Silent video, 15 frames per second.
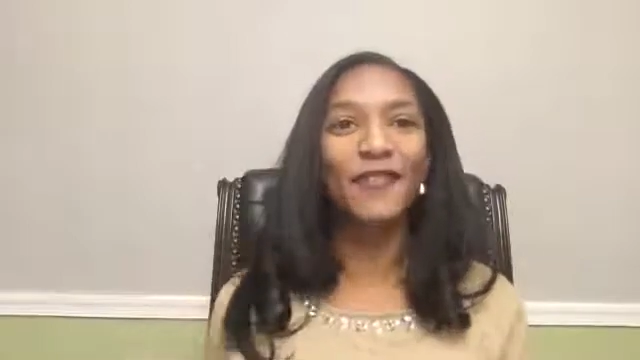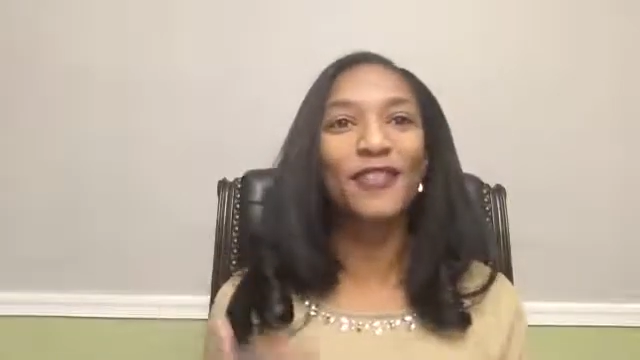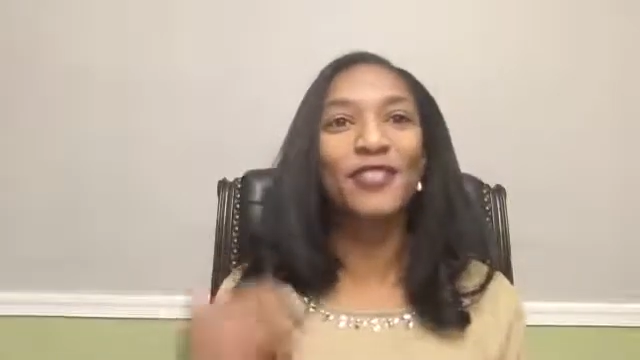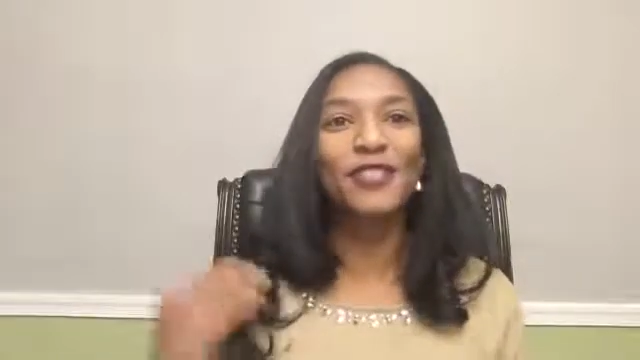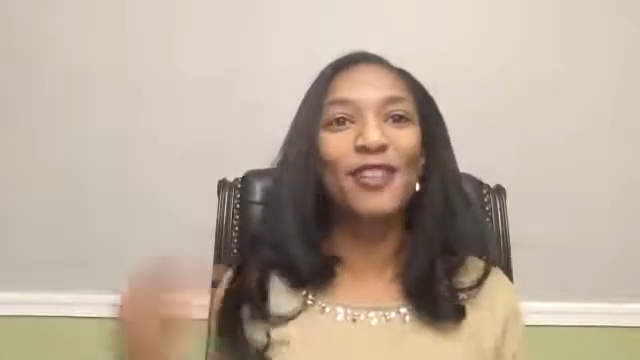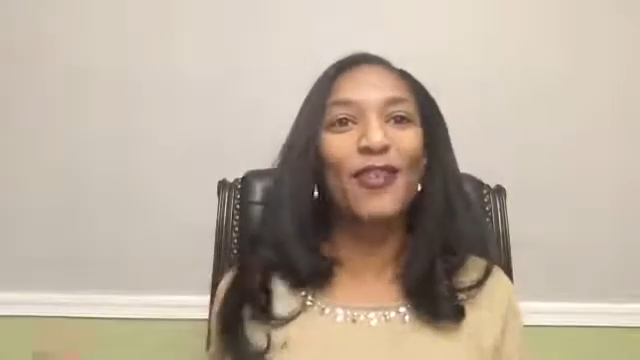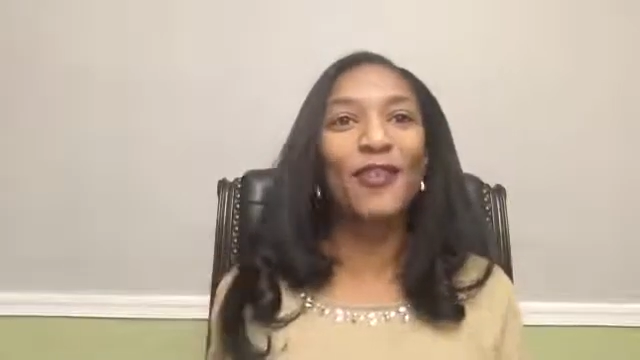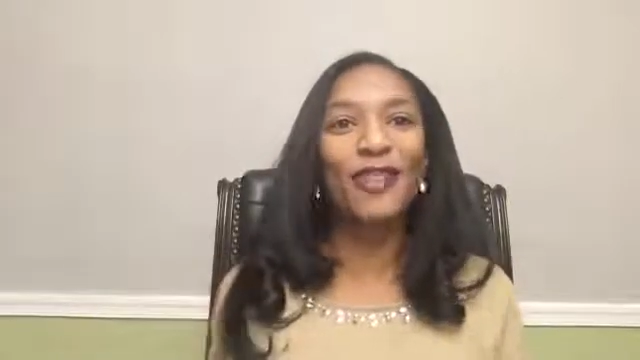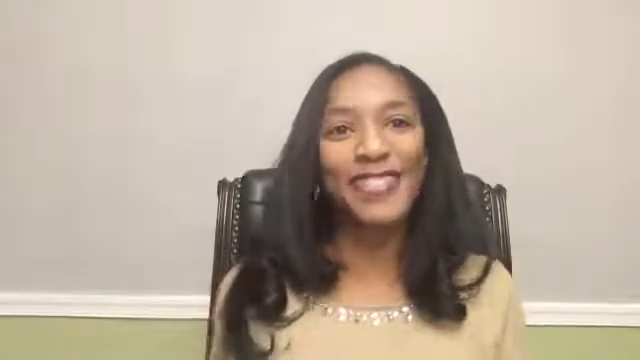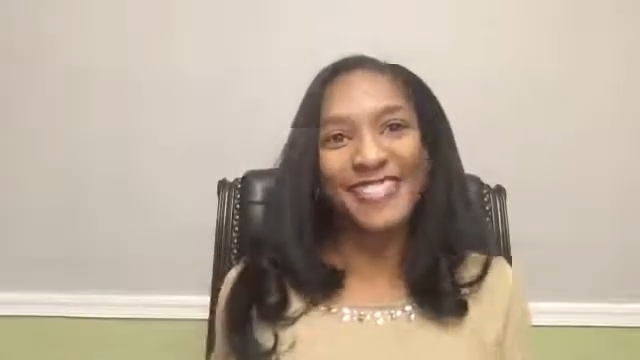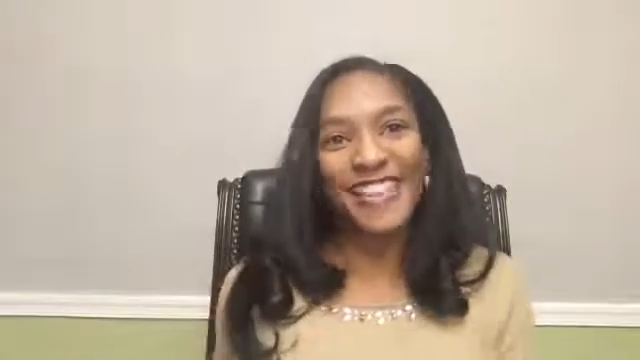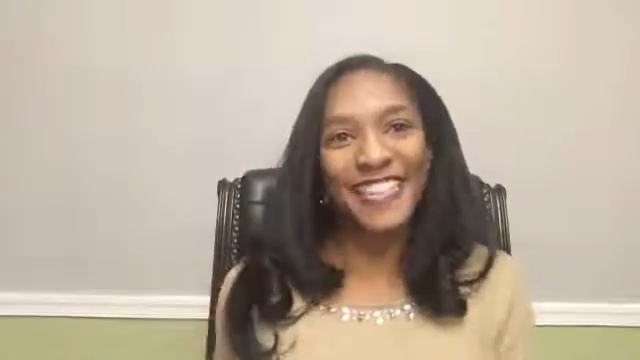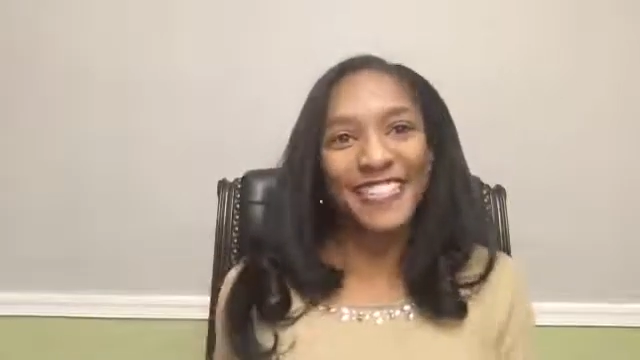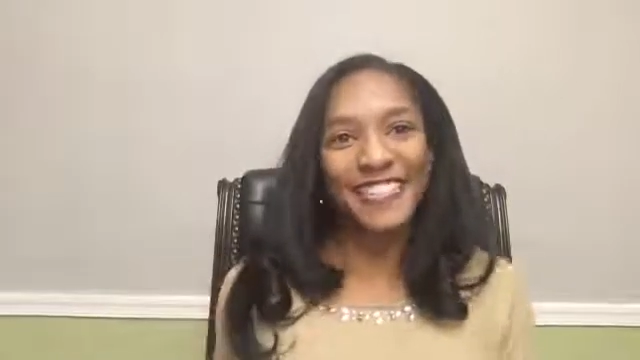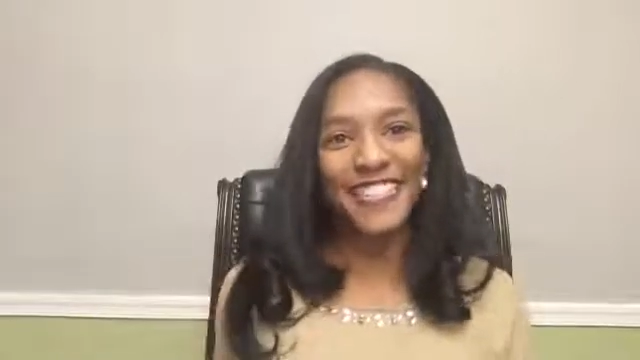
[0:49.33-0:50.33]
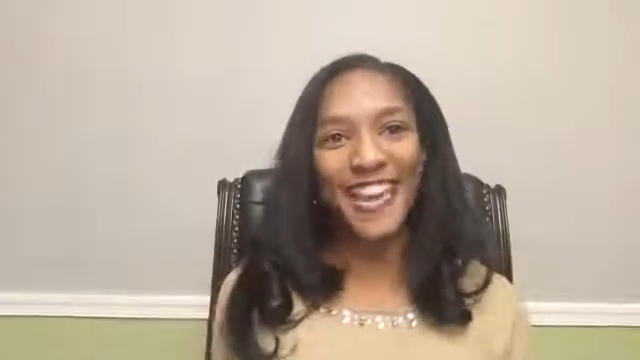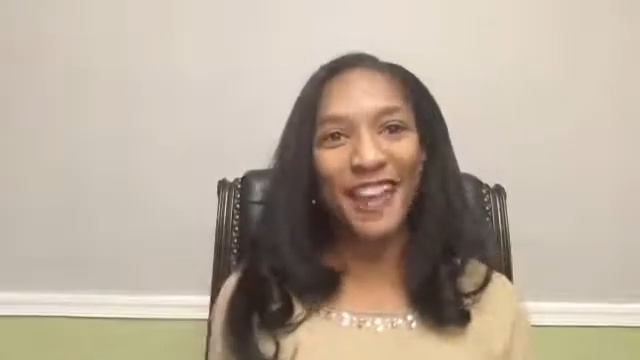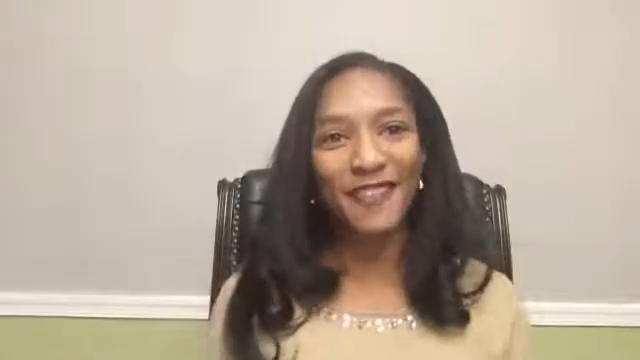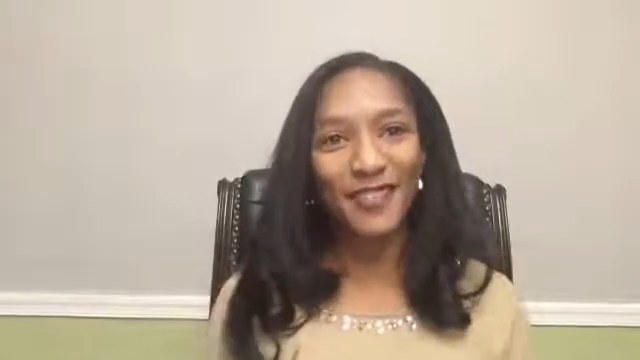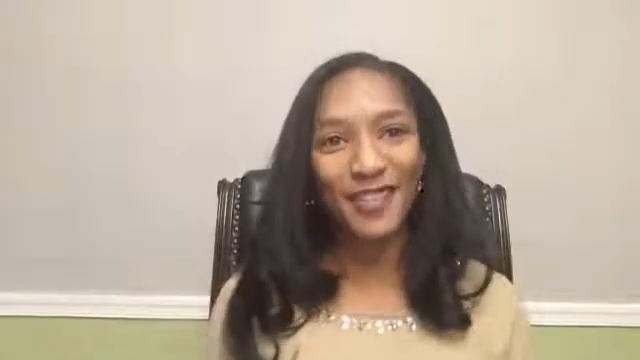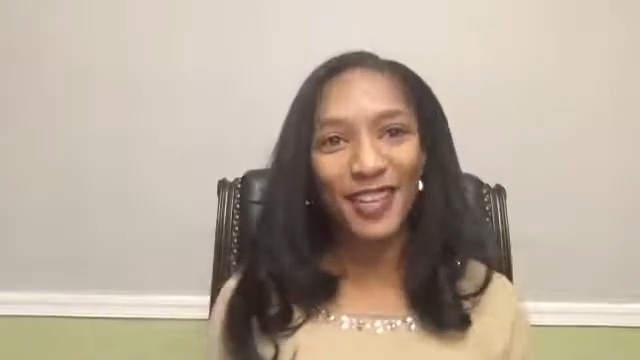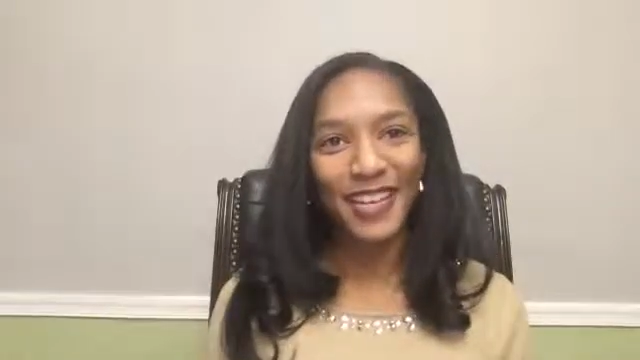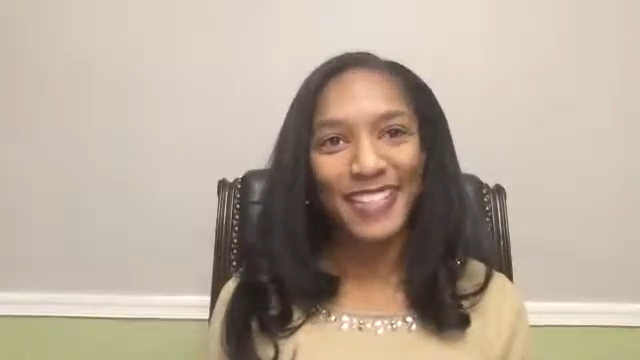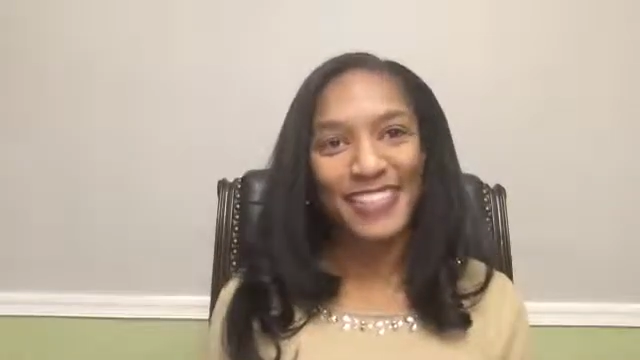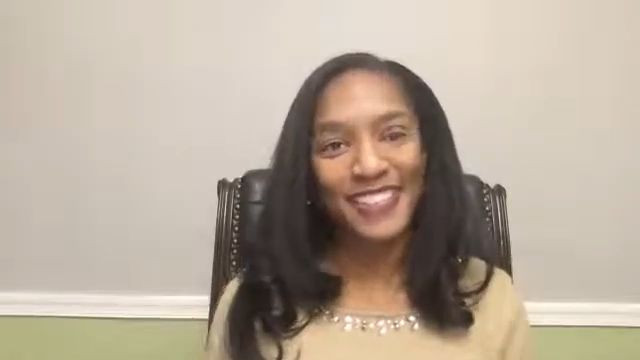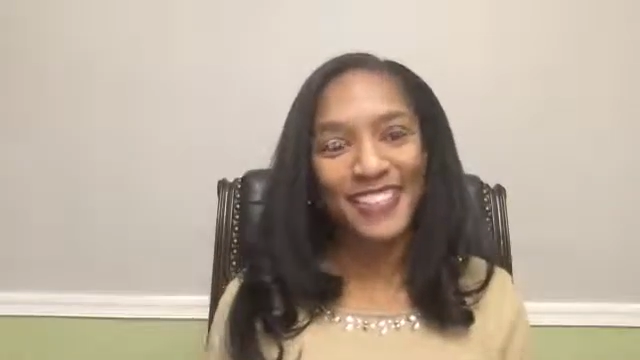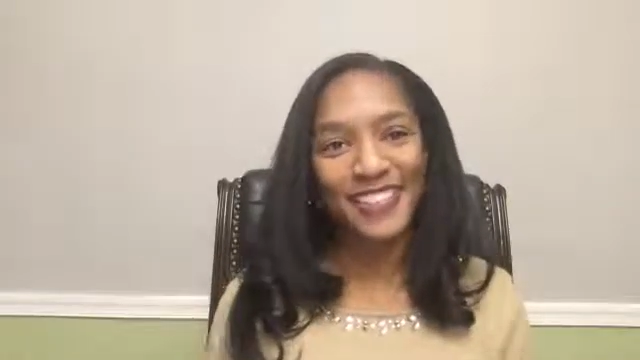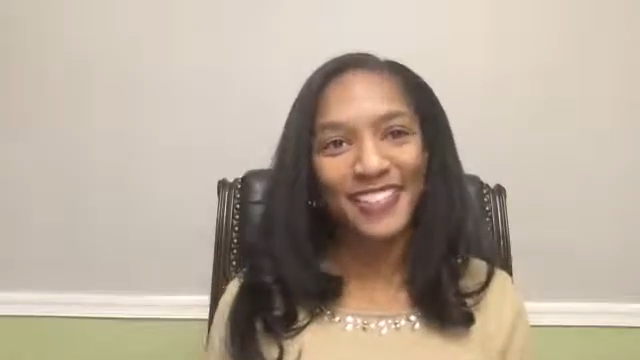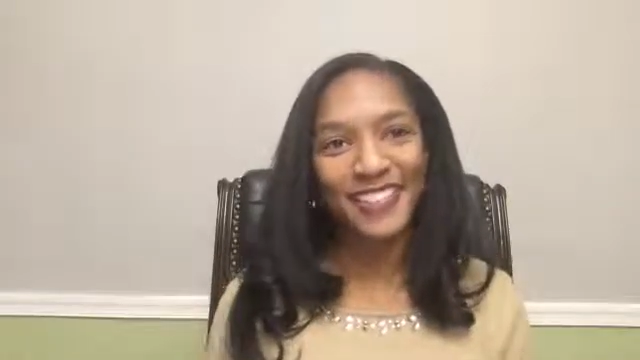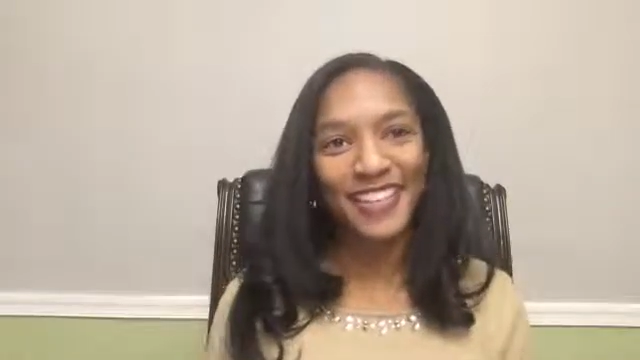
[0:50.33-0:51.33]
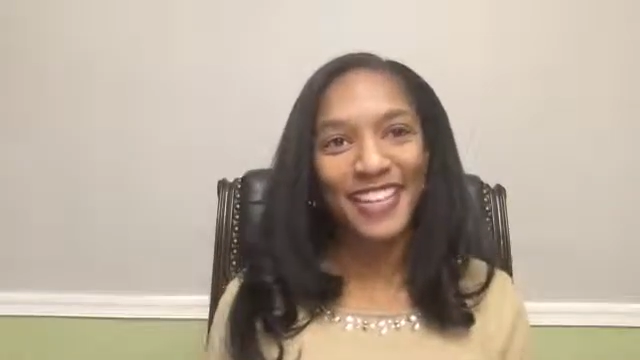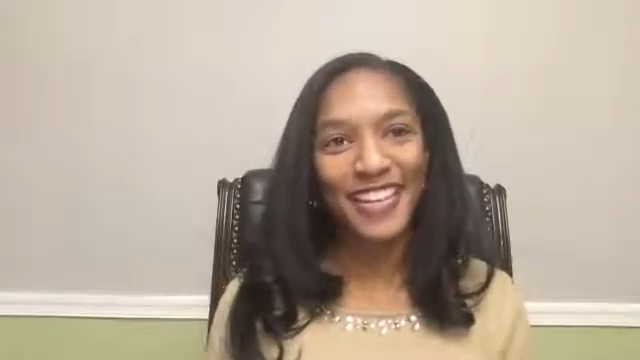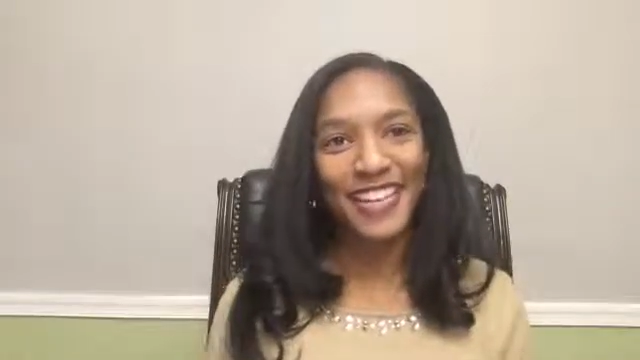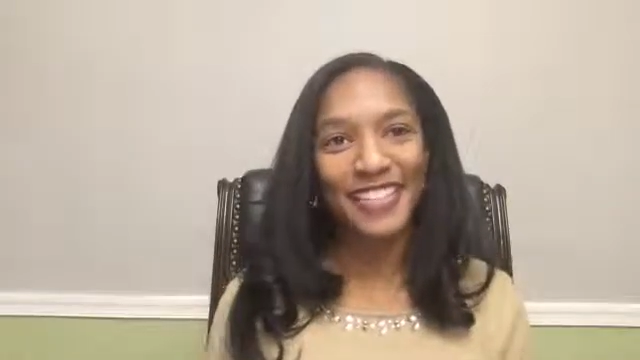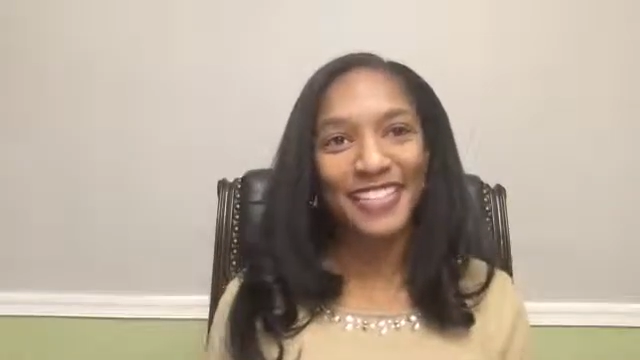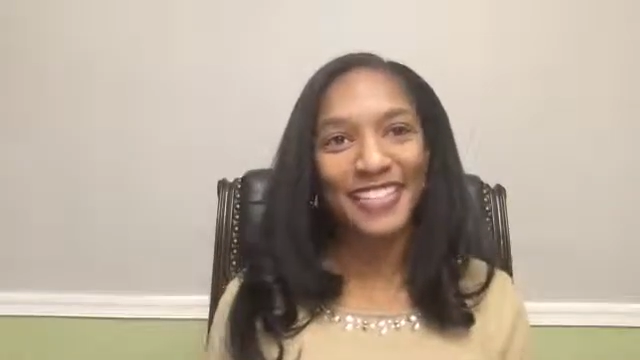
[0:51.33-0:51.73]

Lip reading: So excited to have you guys here again